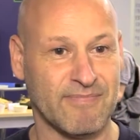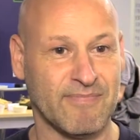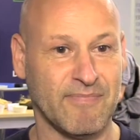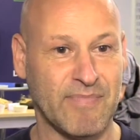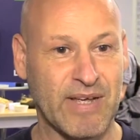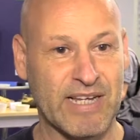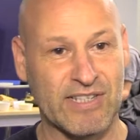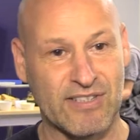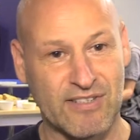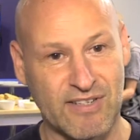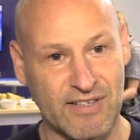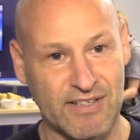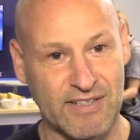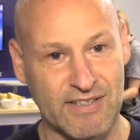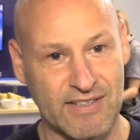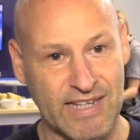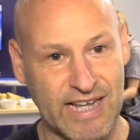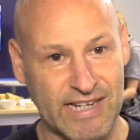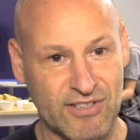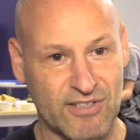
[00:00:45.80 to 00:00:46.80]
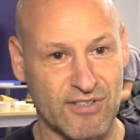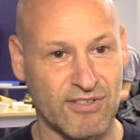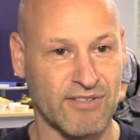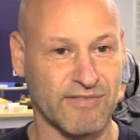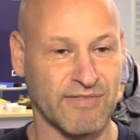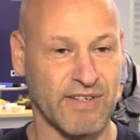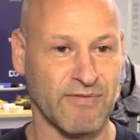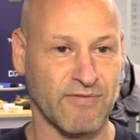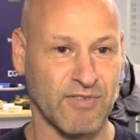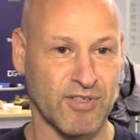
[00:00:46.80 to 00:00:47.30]
based on that sort
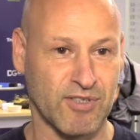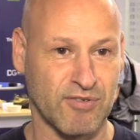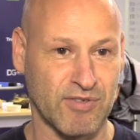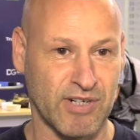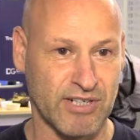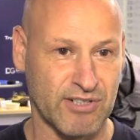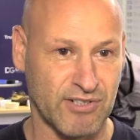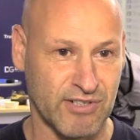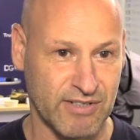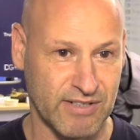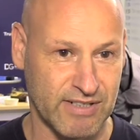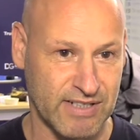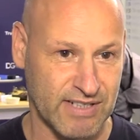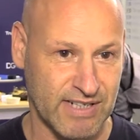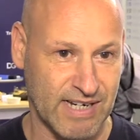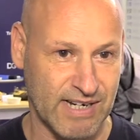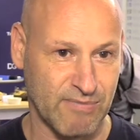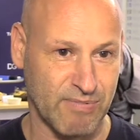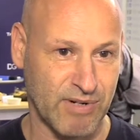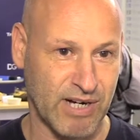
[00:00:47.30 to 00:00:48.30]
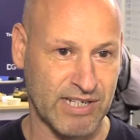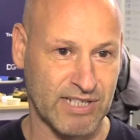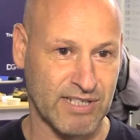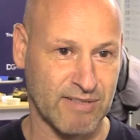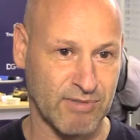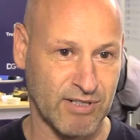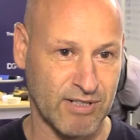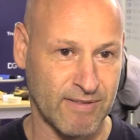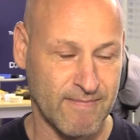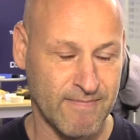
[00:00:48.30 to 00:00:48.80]
of infrastructure is now
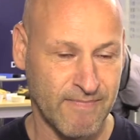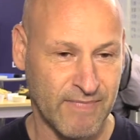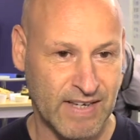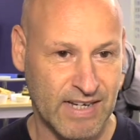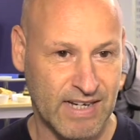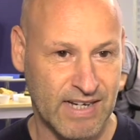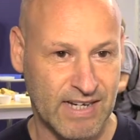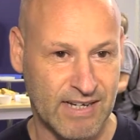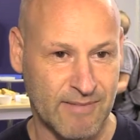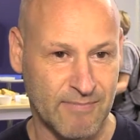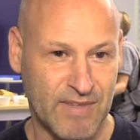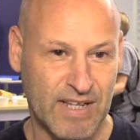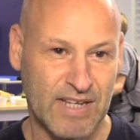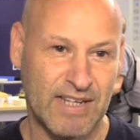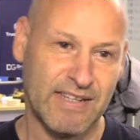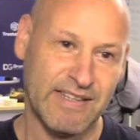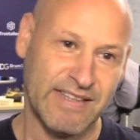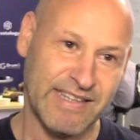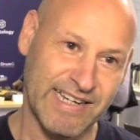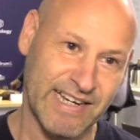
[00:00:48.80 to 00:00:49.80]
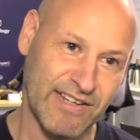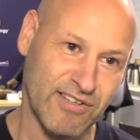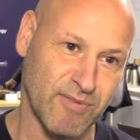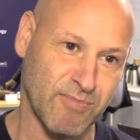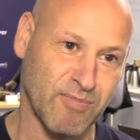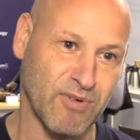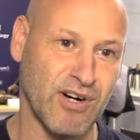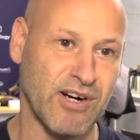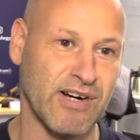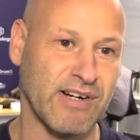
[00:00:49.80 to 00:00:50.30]
possible. The
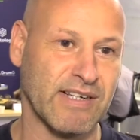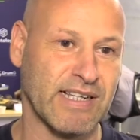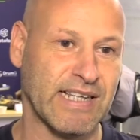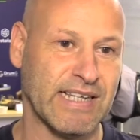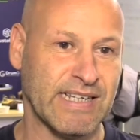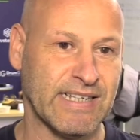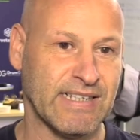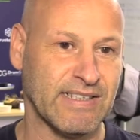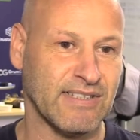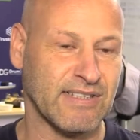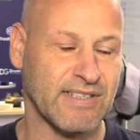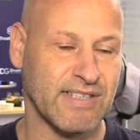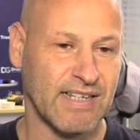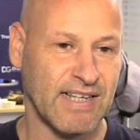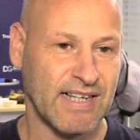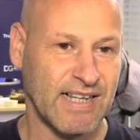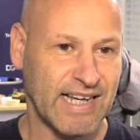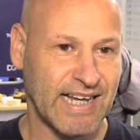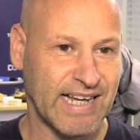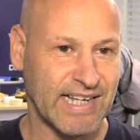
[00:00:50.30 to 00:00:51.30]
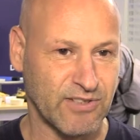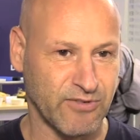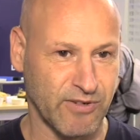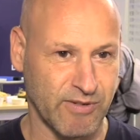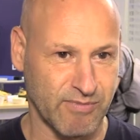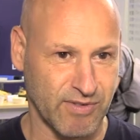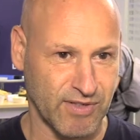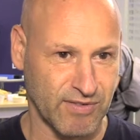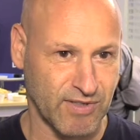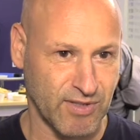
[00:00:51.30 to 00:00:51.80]
other prong is as
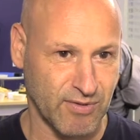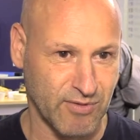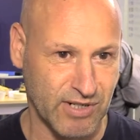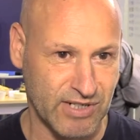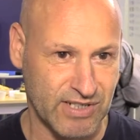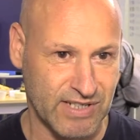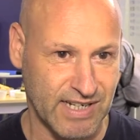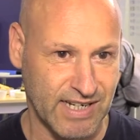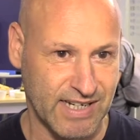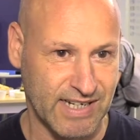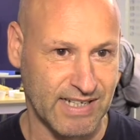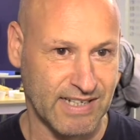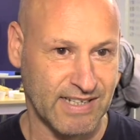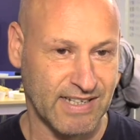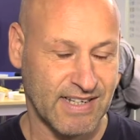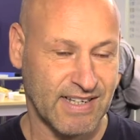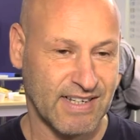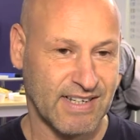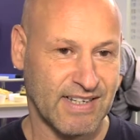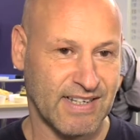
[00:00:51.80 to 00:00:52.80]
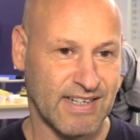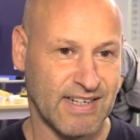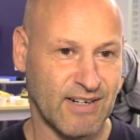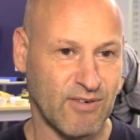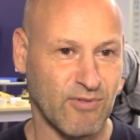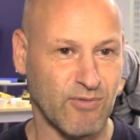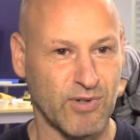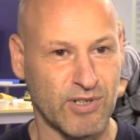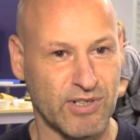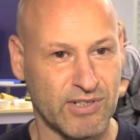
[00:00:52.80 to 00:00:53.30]
we move towards a
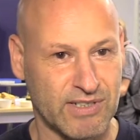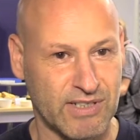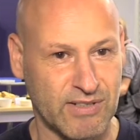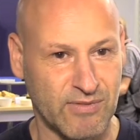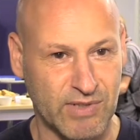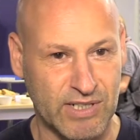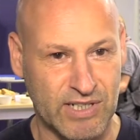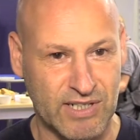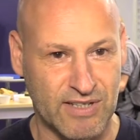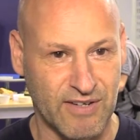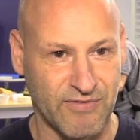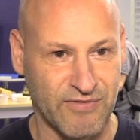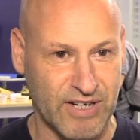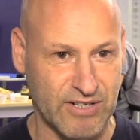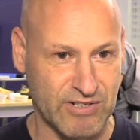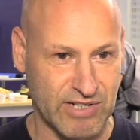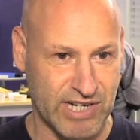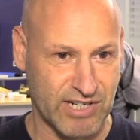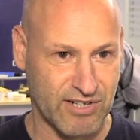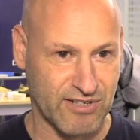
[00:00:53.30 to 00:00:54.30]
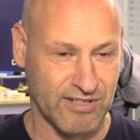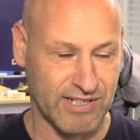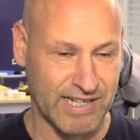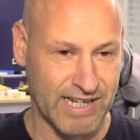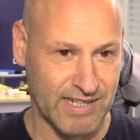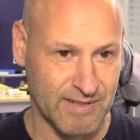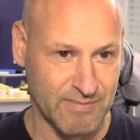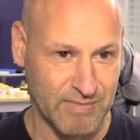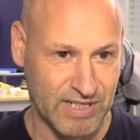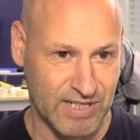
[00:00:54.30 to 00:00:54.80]
world in which the foundational
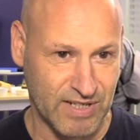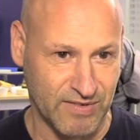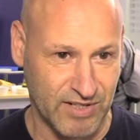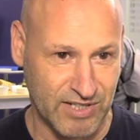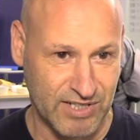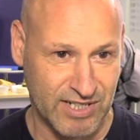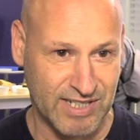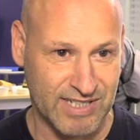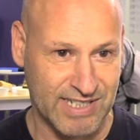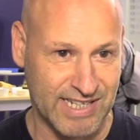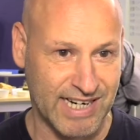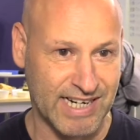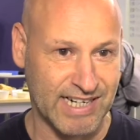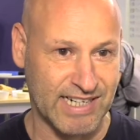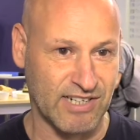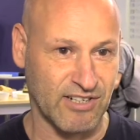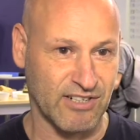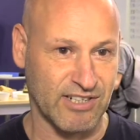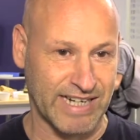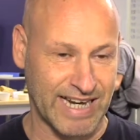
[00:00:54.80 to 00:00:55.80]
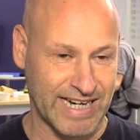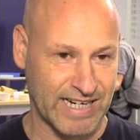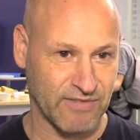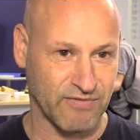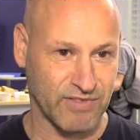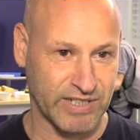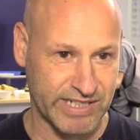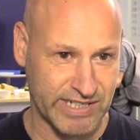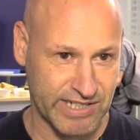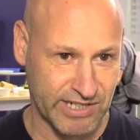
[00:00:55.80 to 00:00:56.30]
elements of our society are
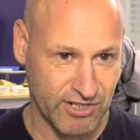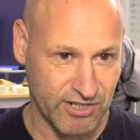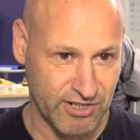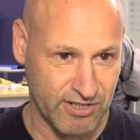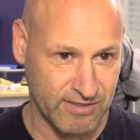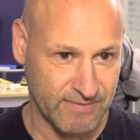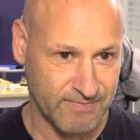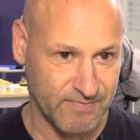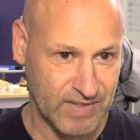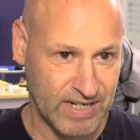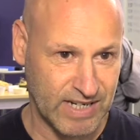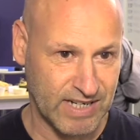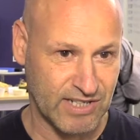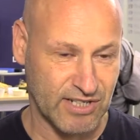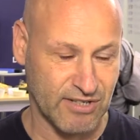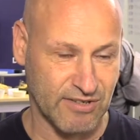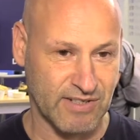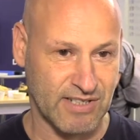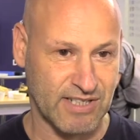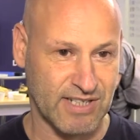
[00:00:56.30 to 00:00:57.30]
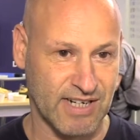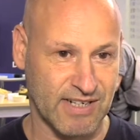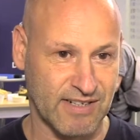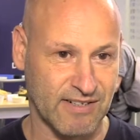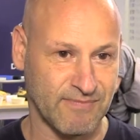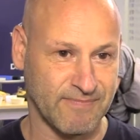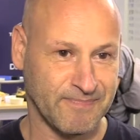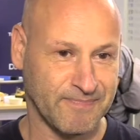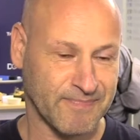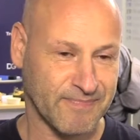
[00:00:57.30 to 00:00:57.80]
natively digital. So instead
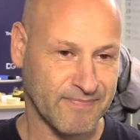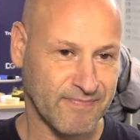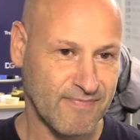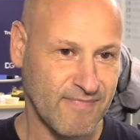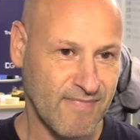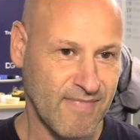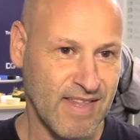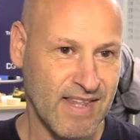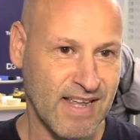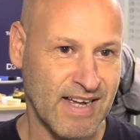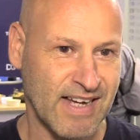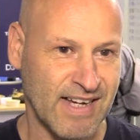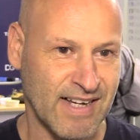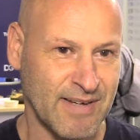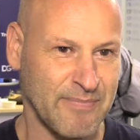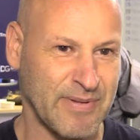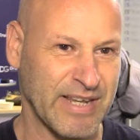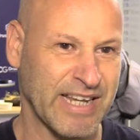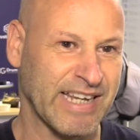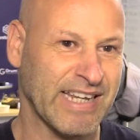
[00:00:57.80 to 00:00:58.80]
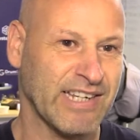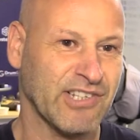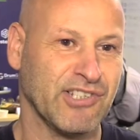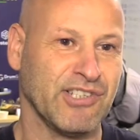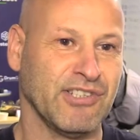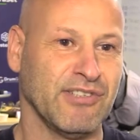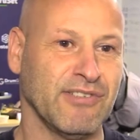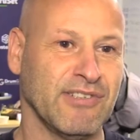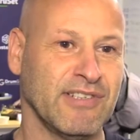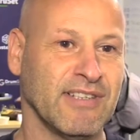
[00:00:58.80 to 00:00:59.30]
of being
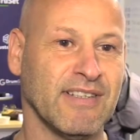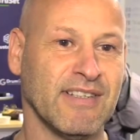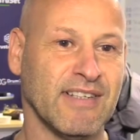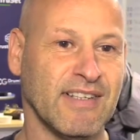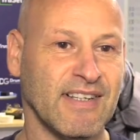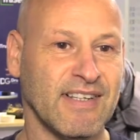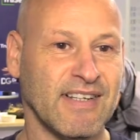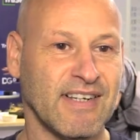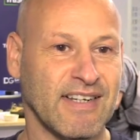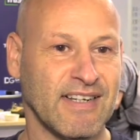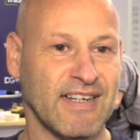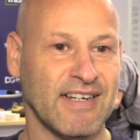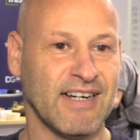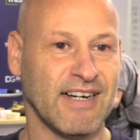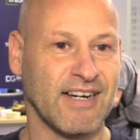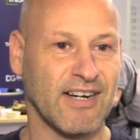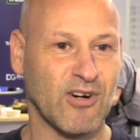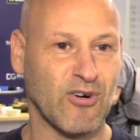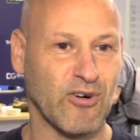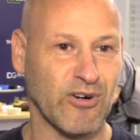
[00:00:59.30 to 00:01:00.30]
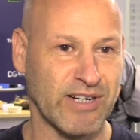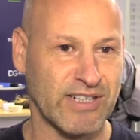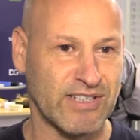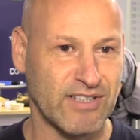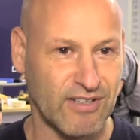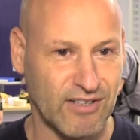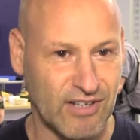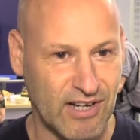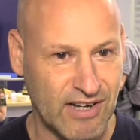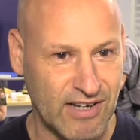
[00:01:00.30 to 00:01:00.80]
issued according
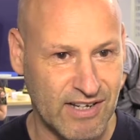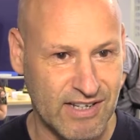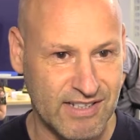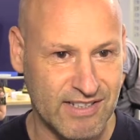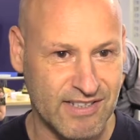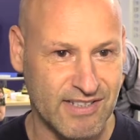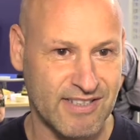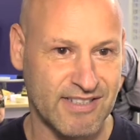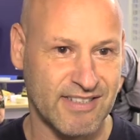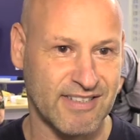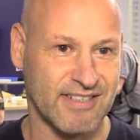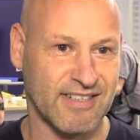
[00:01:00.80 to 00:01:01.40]
to laws,